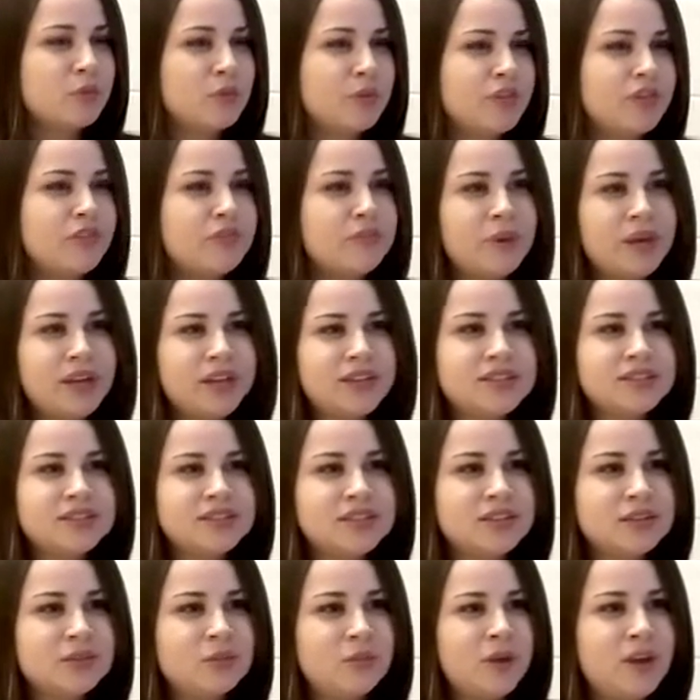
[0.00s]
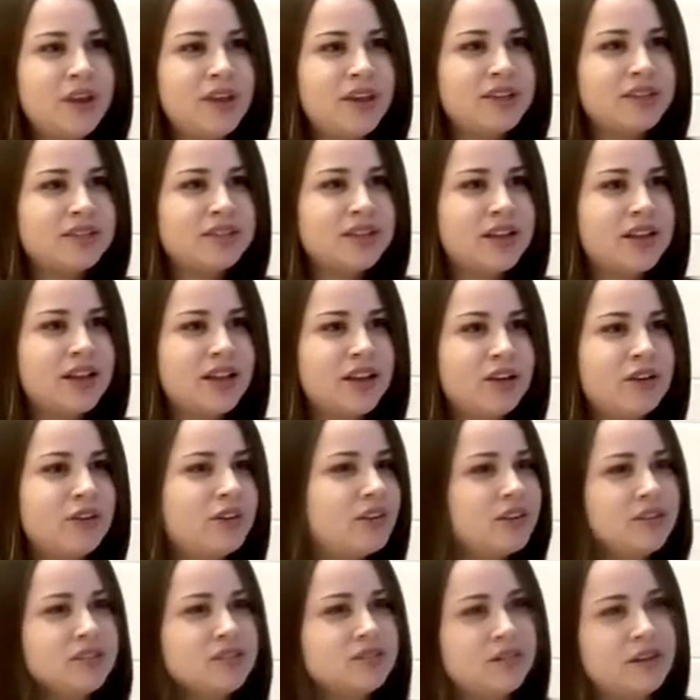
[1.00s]
world of medicine in ways that I
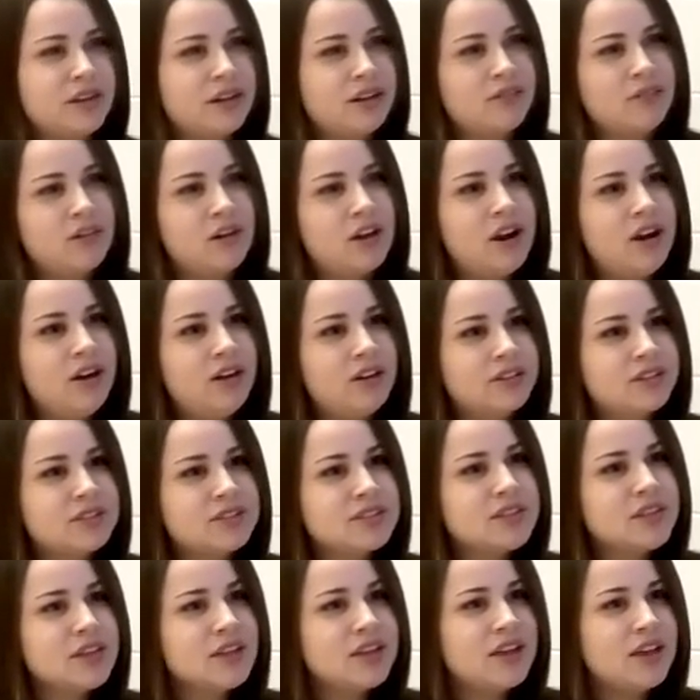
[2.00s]
couldn't do anywhere else.